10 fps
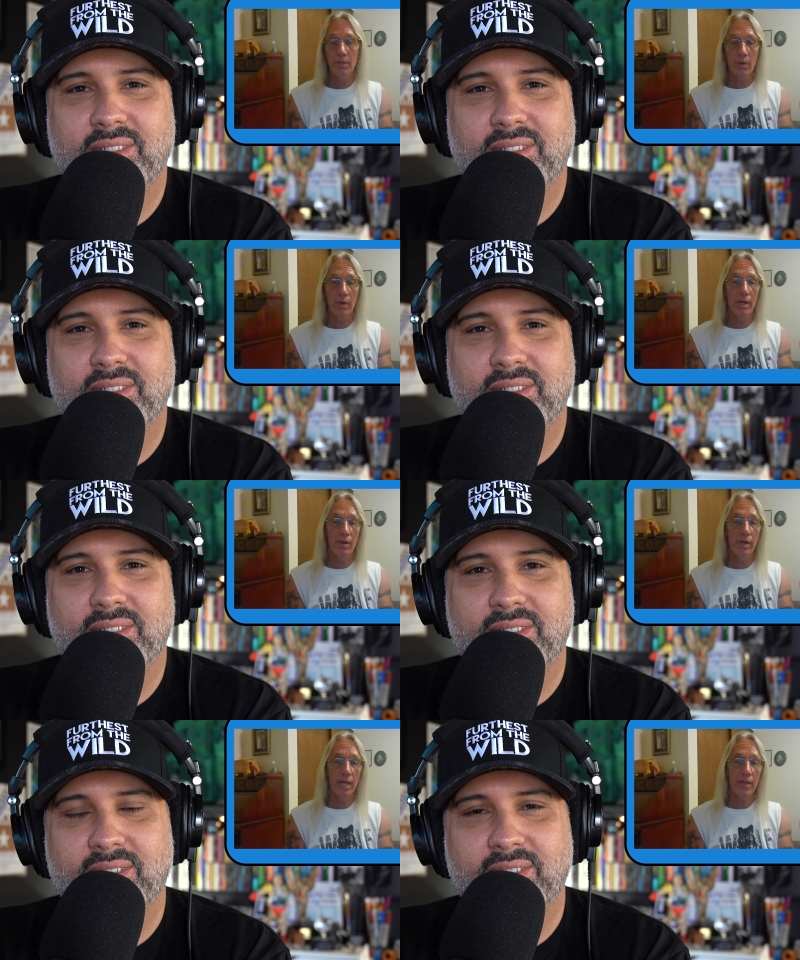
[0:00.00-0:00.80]
Speaker 1: degree
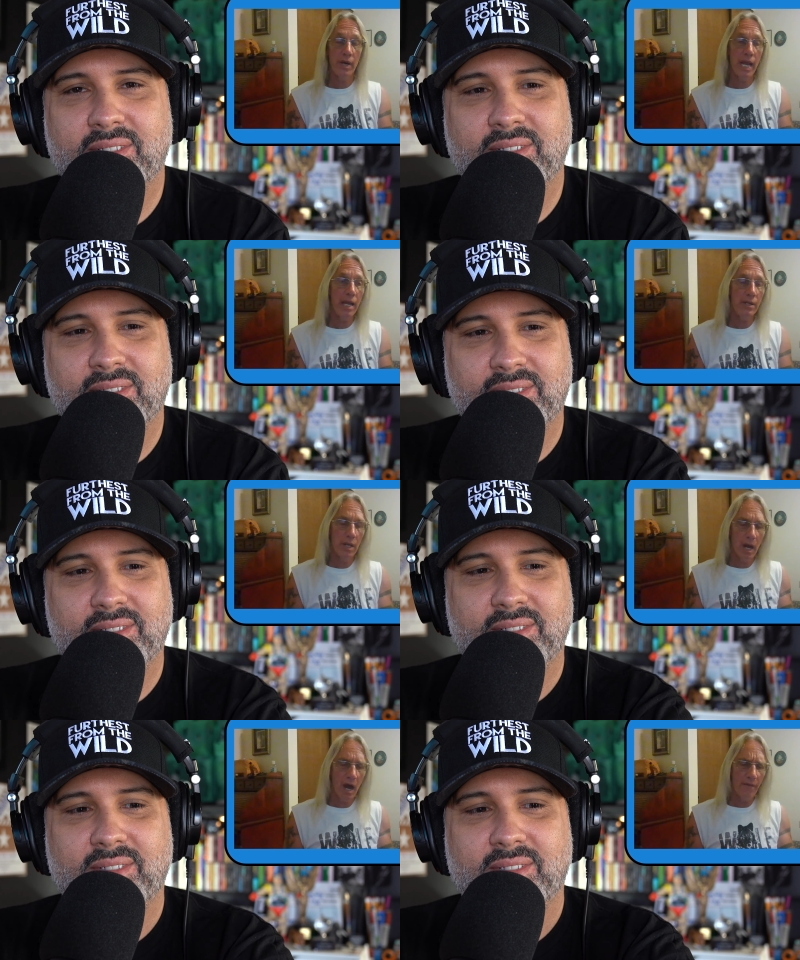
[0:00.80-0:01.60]
or another, and
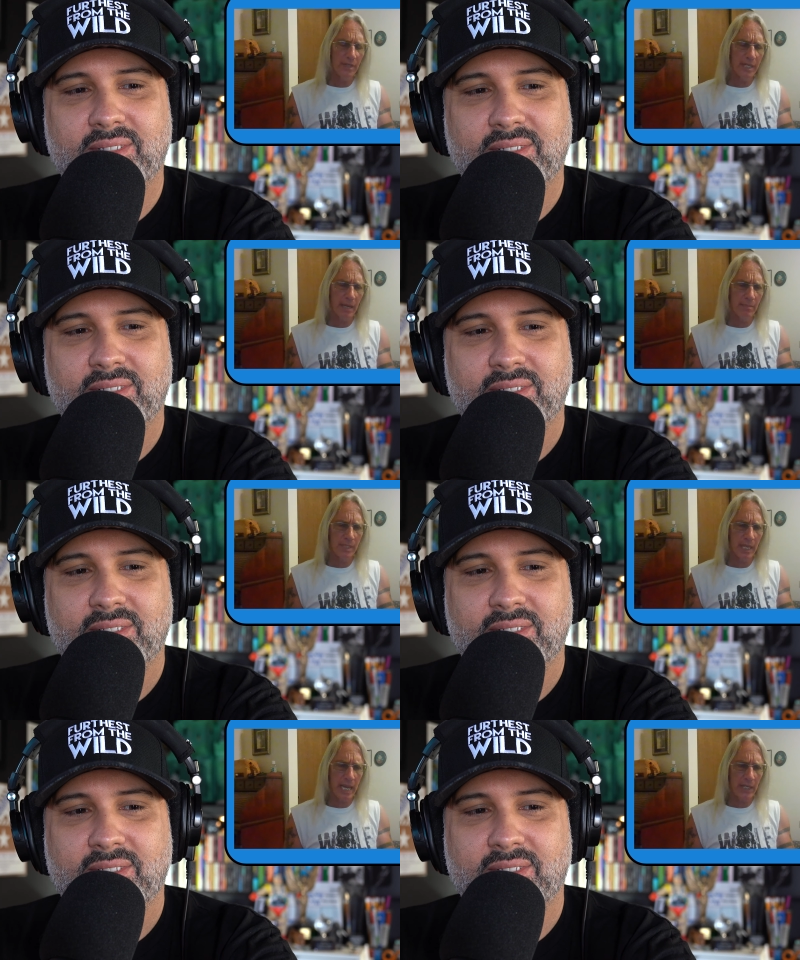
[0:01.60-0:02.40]
oftentimes
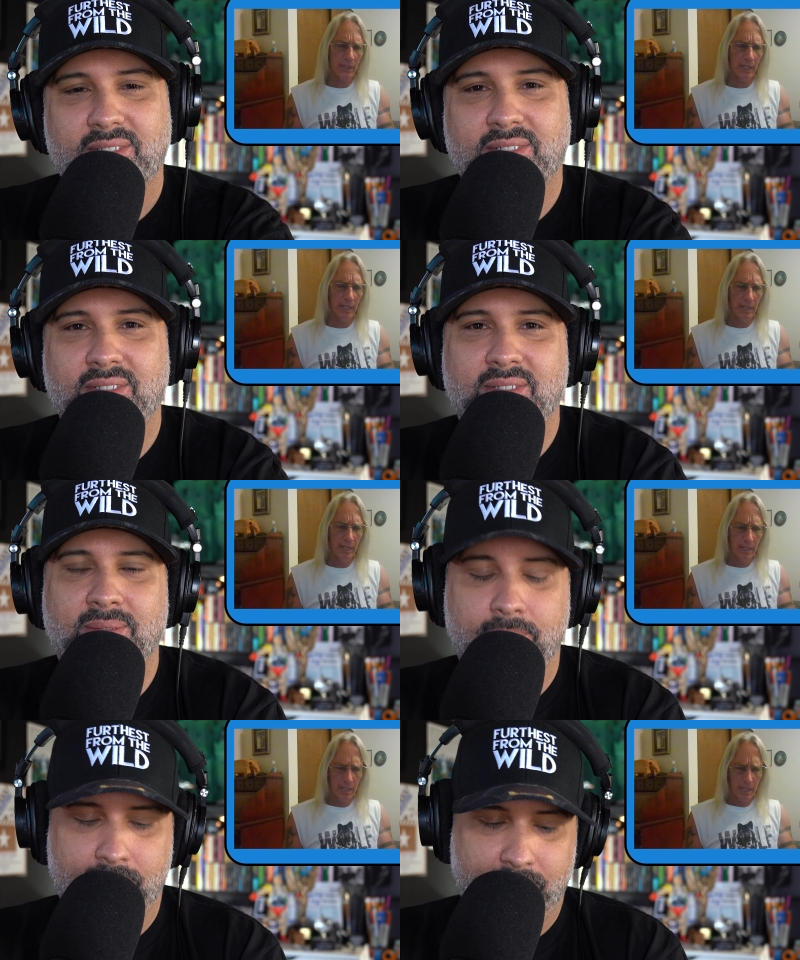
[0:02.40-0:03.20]
they actually
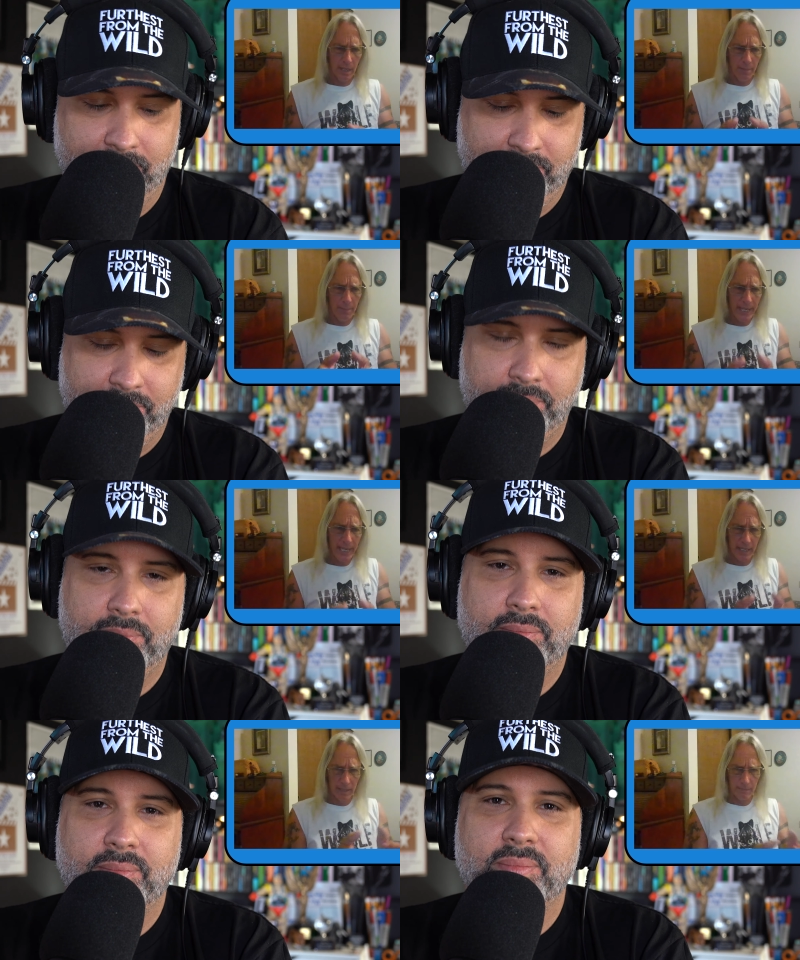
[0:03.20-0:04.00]

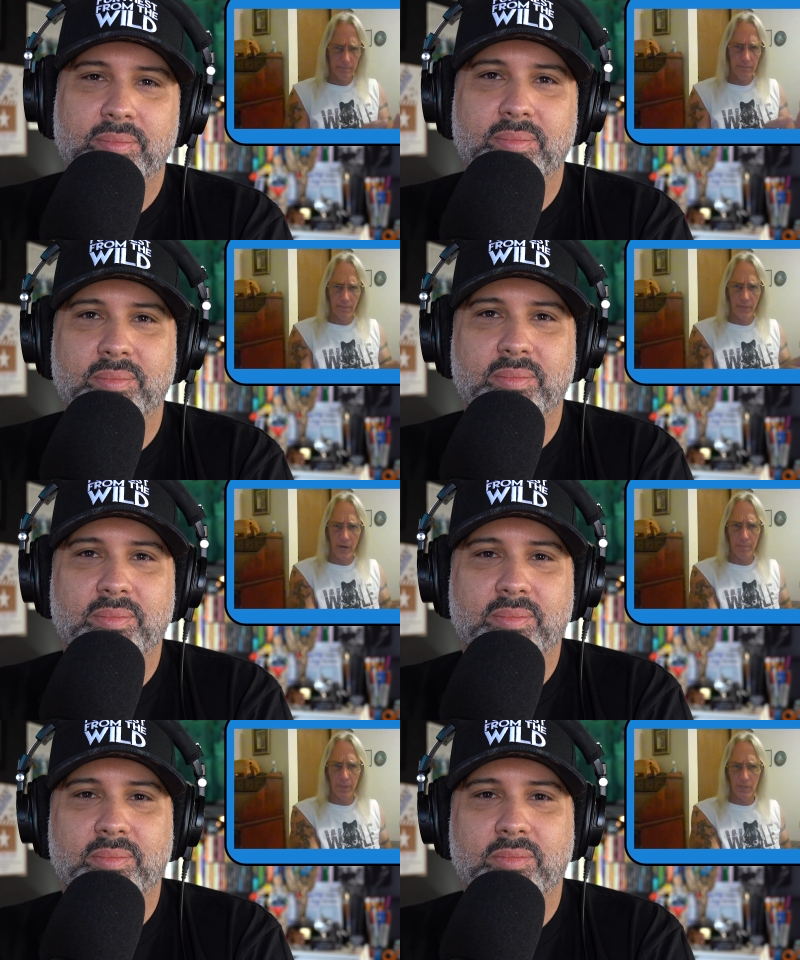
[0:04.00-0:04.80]
pick their
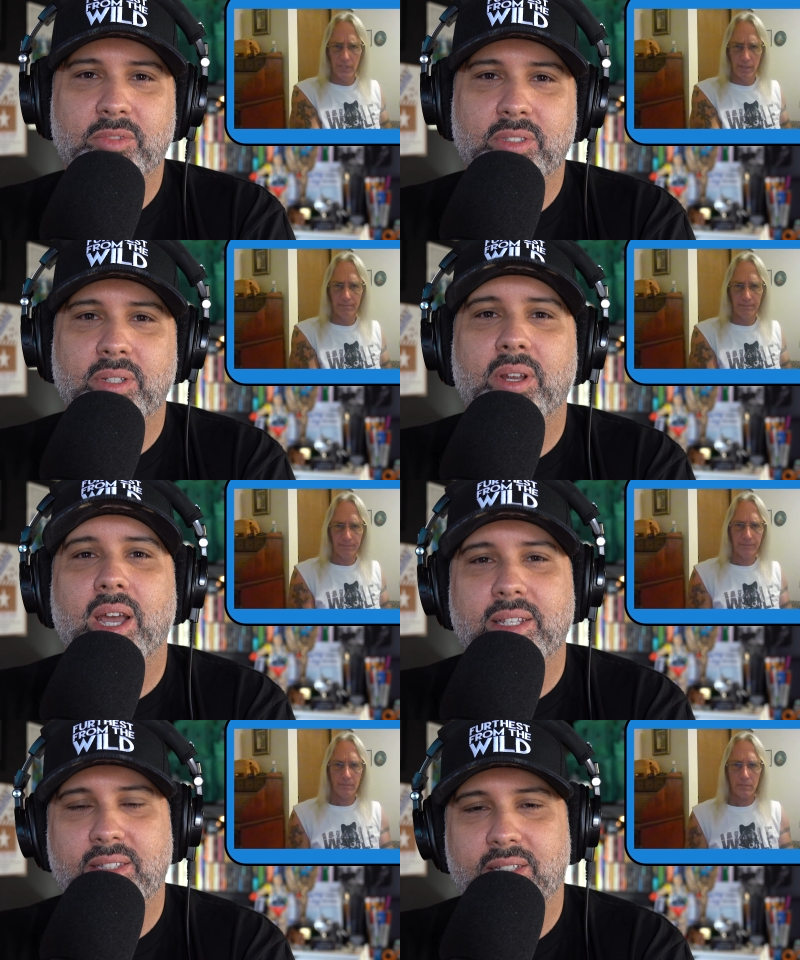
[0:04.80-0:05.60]
person. I
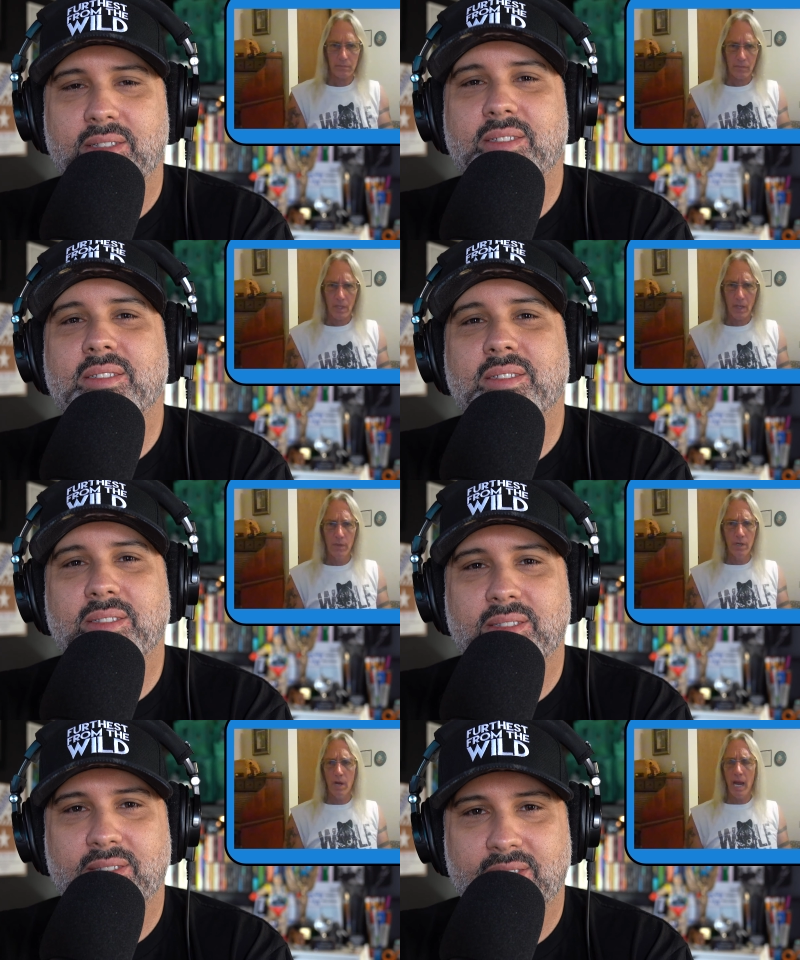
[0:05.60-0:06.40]
see. You
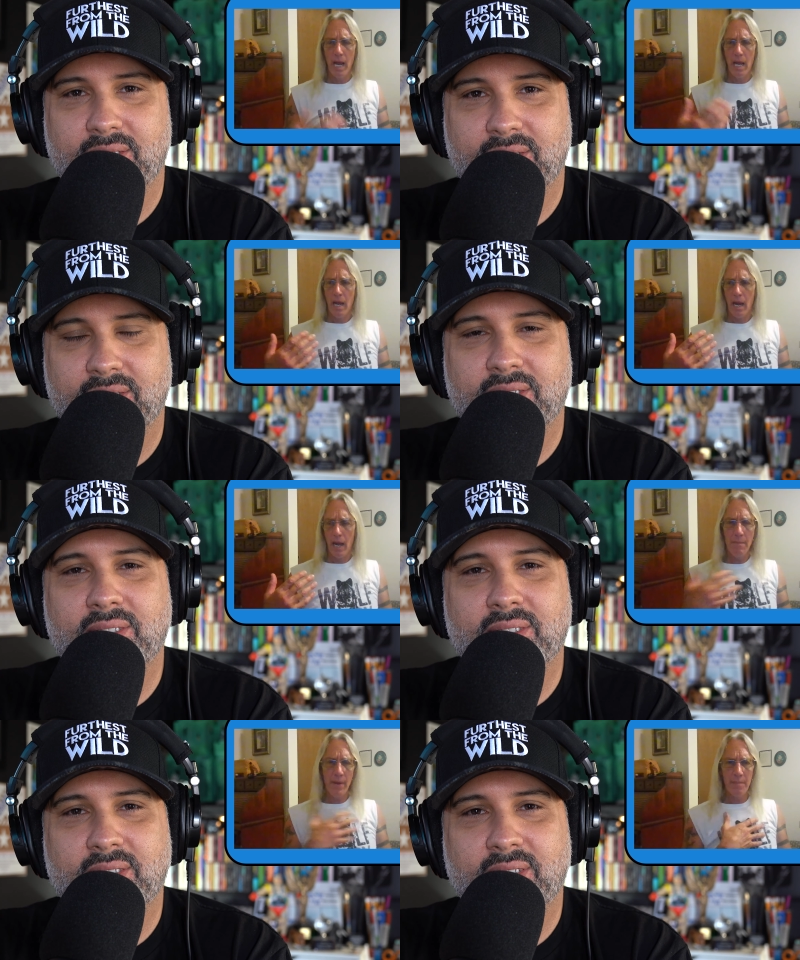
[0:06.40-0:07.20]
know, I,
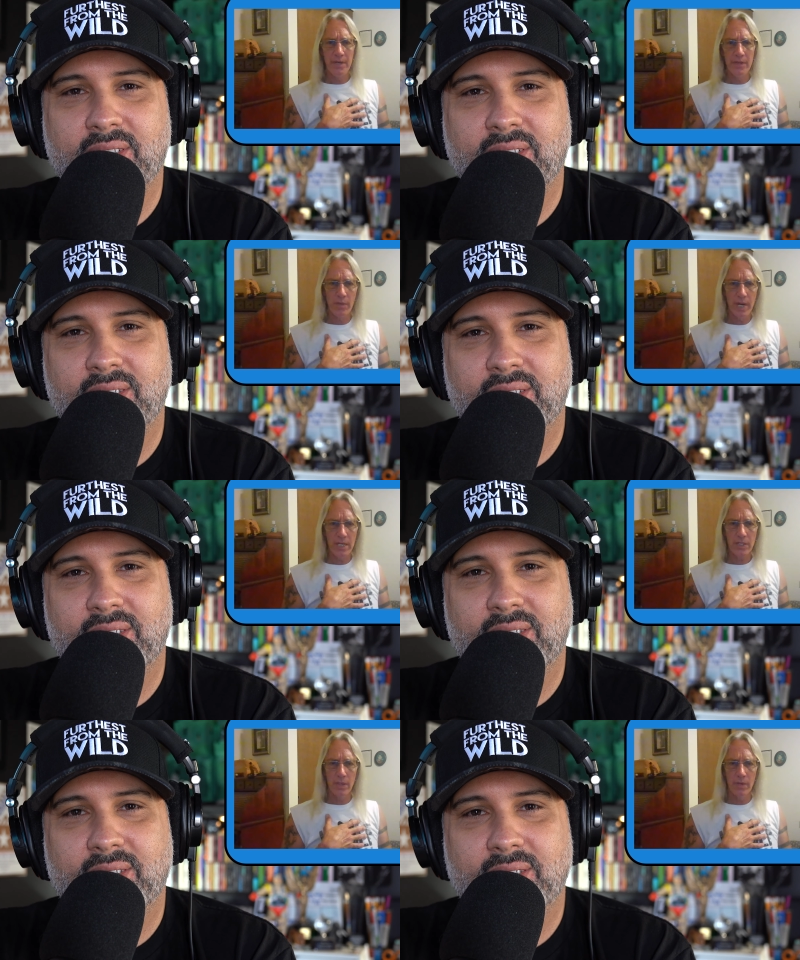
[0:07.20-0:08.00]
I might be the
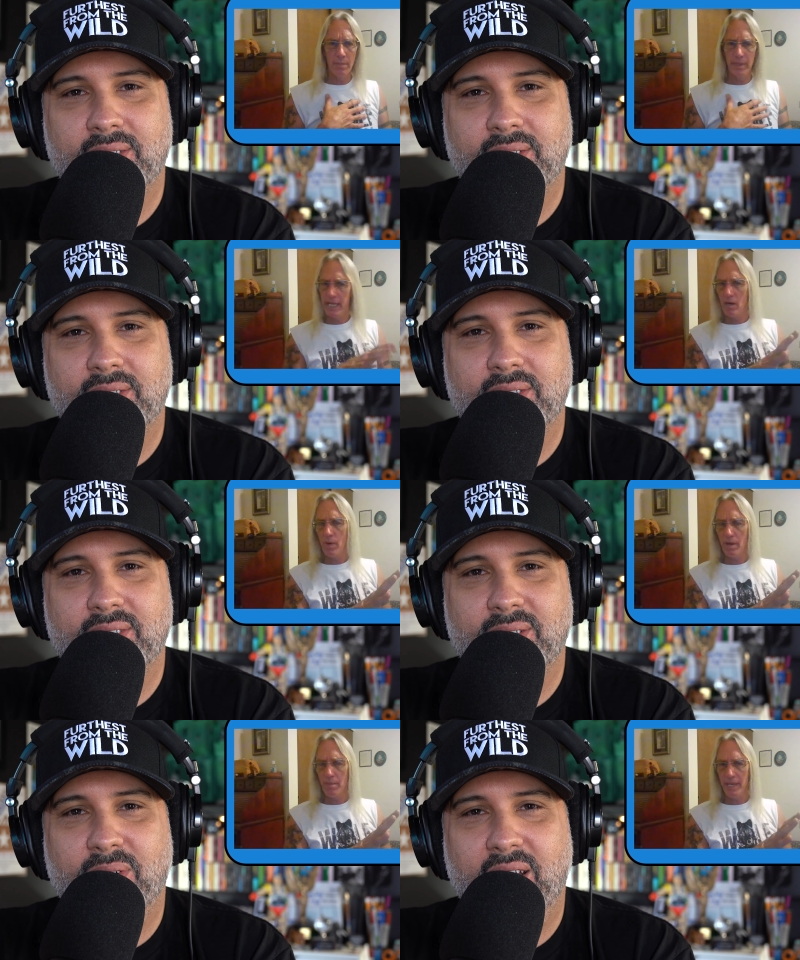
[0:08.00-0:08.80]
rescuer, but they don't
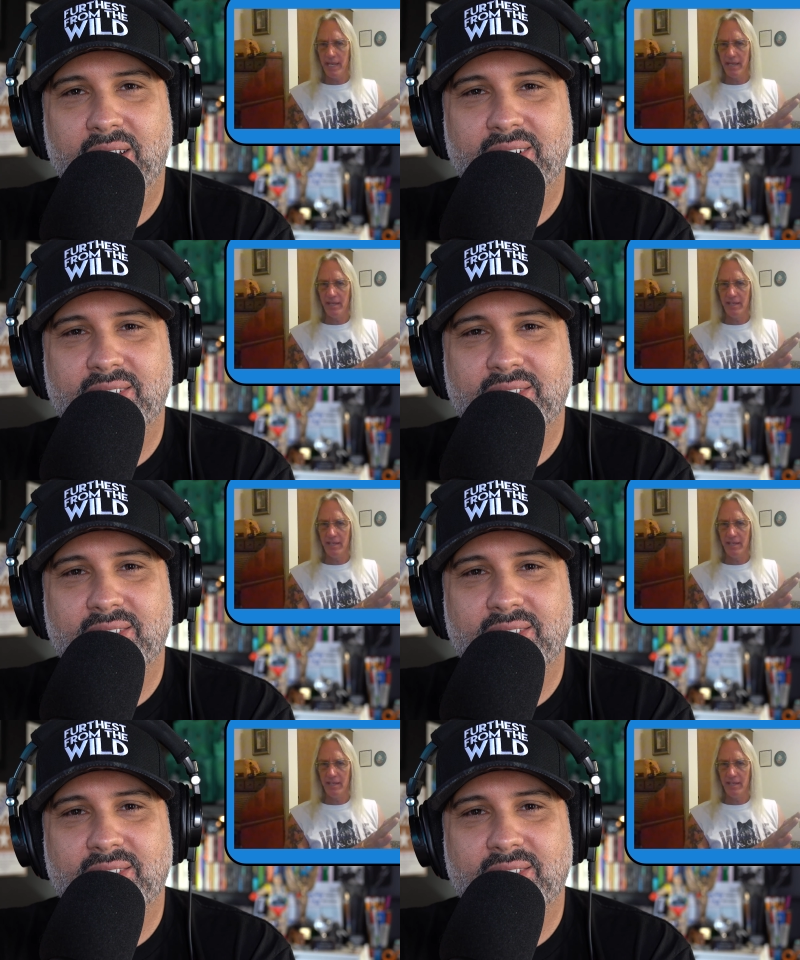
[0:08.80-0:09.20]
want right. me.